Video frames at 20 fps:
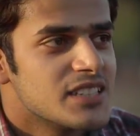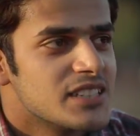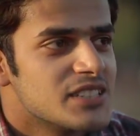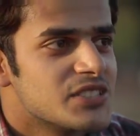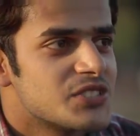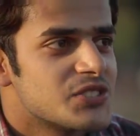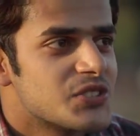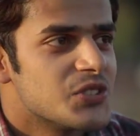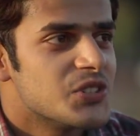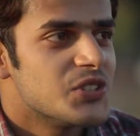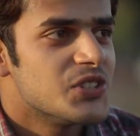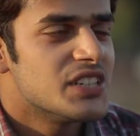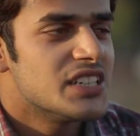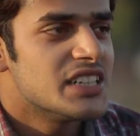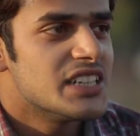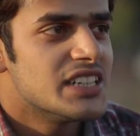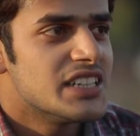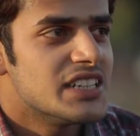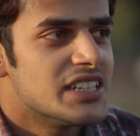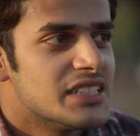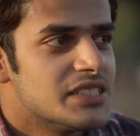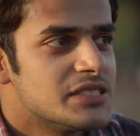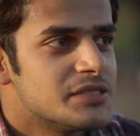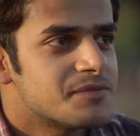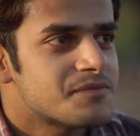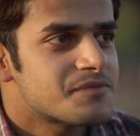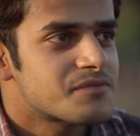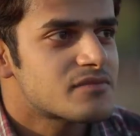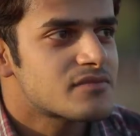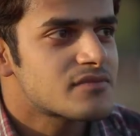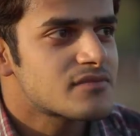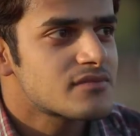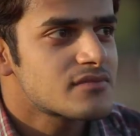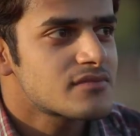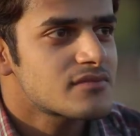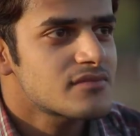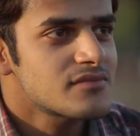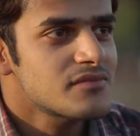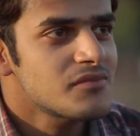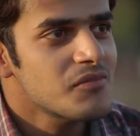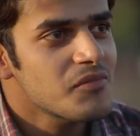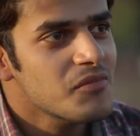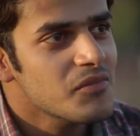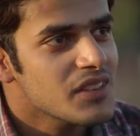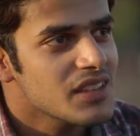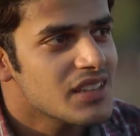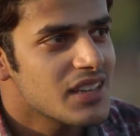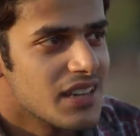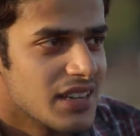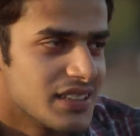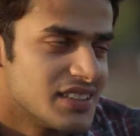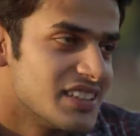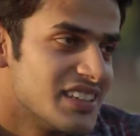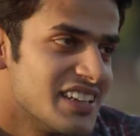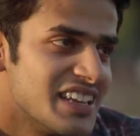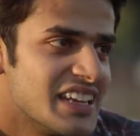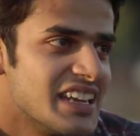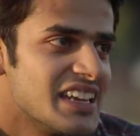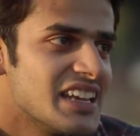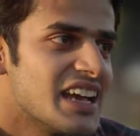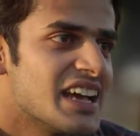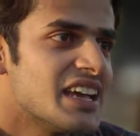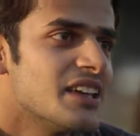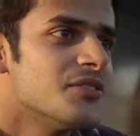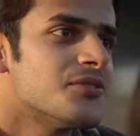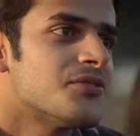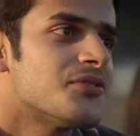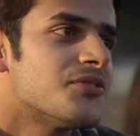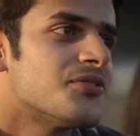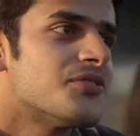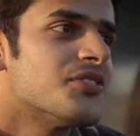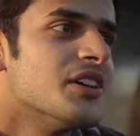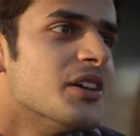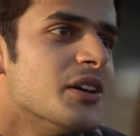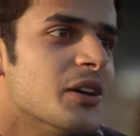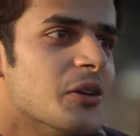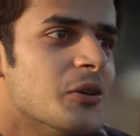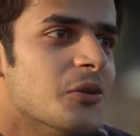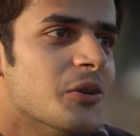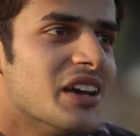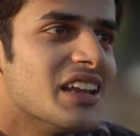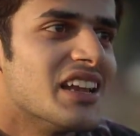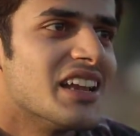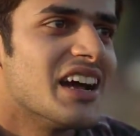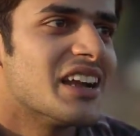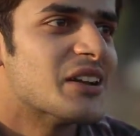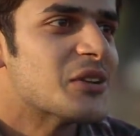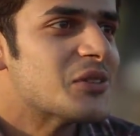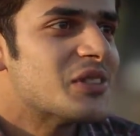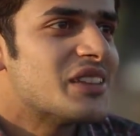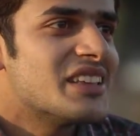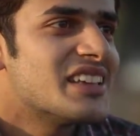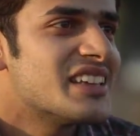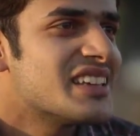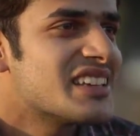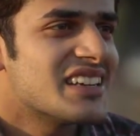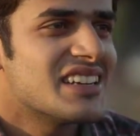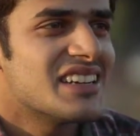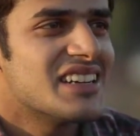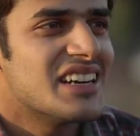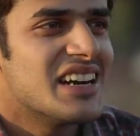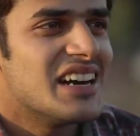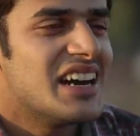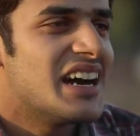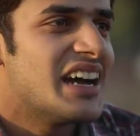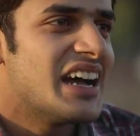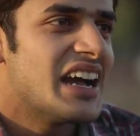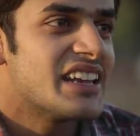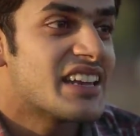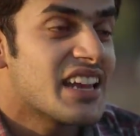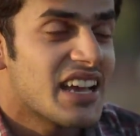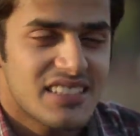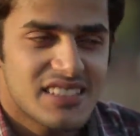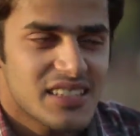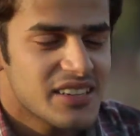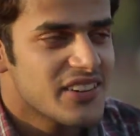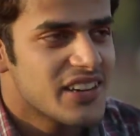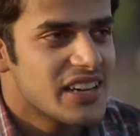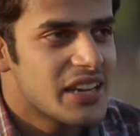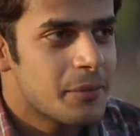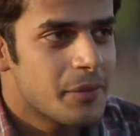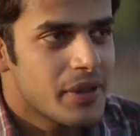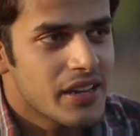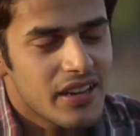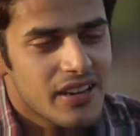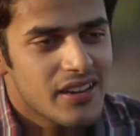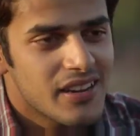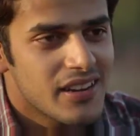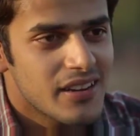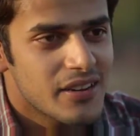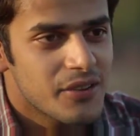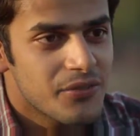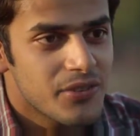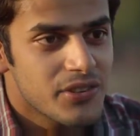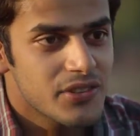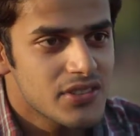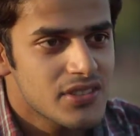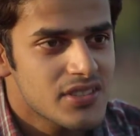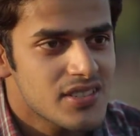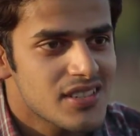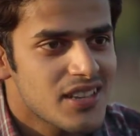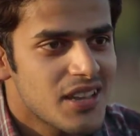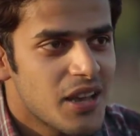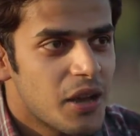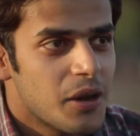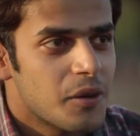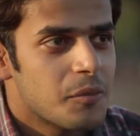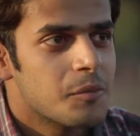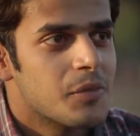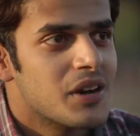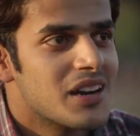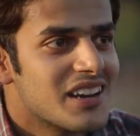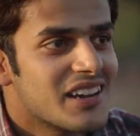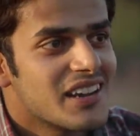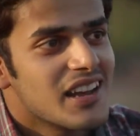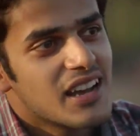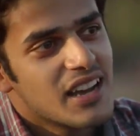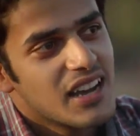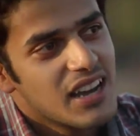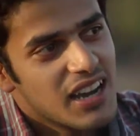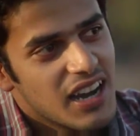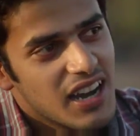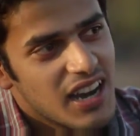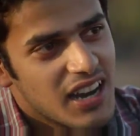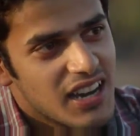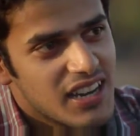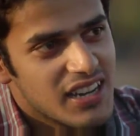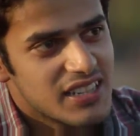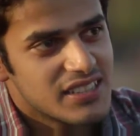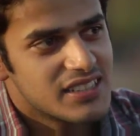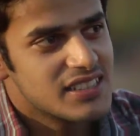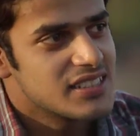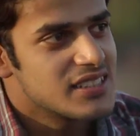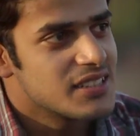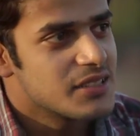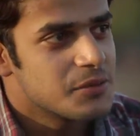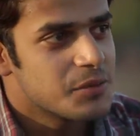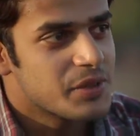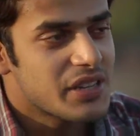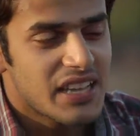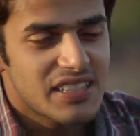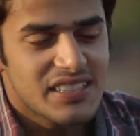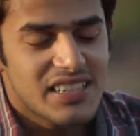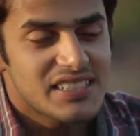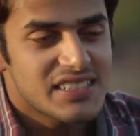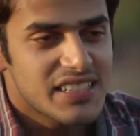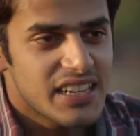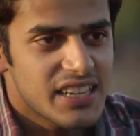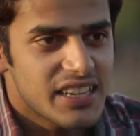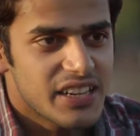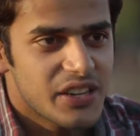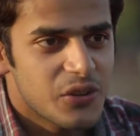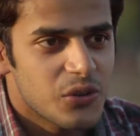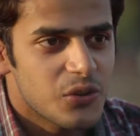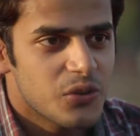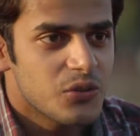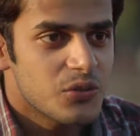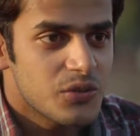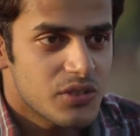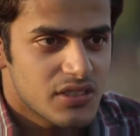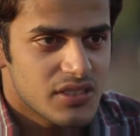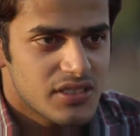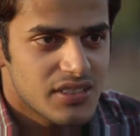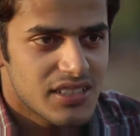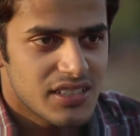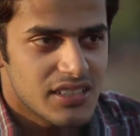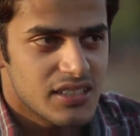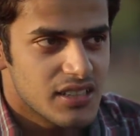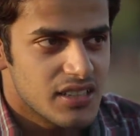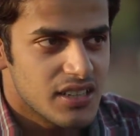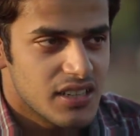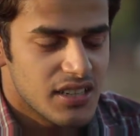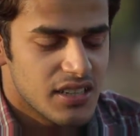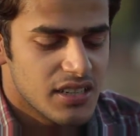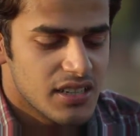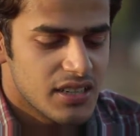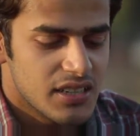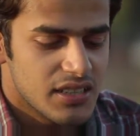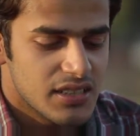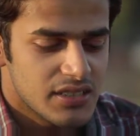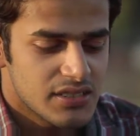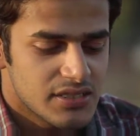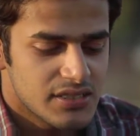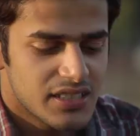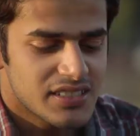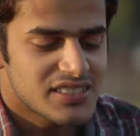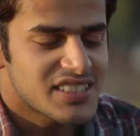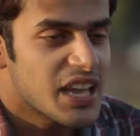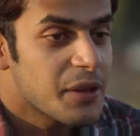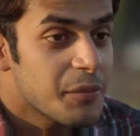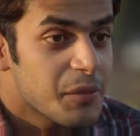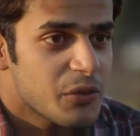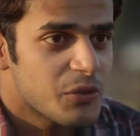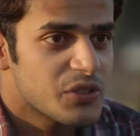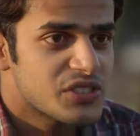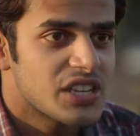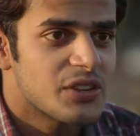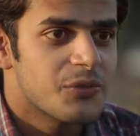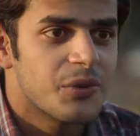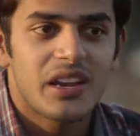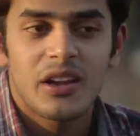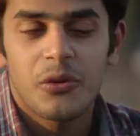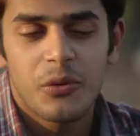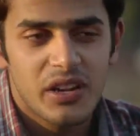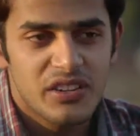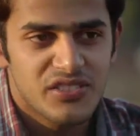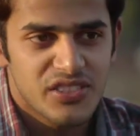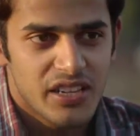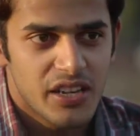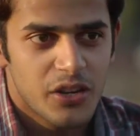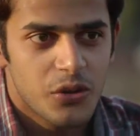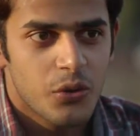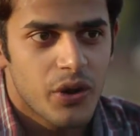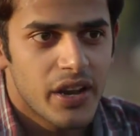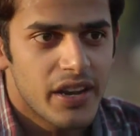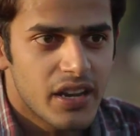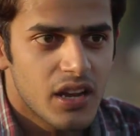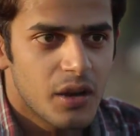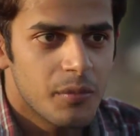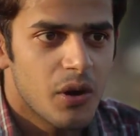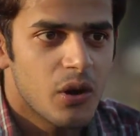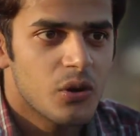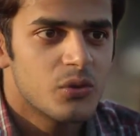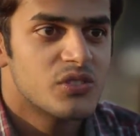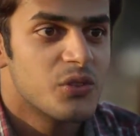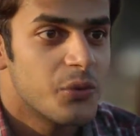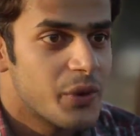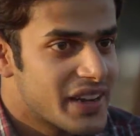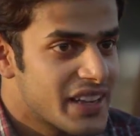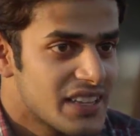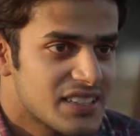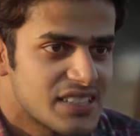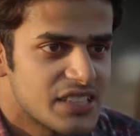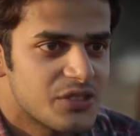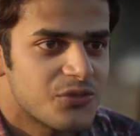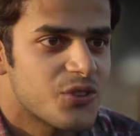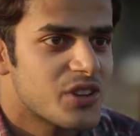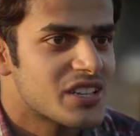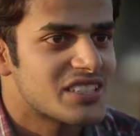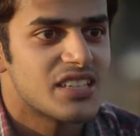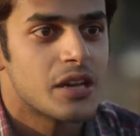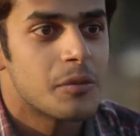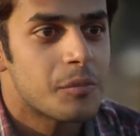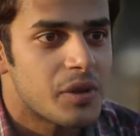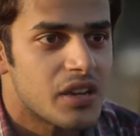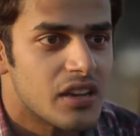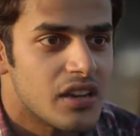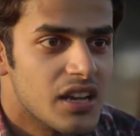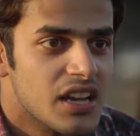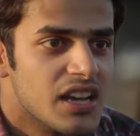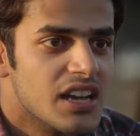So the daily life, well, I don't think it hasn't really made a difference, but as I said, the assignment which when I started to write about the wedding scene, for example,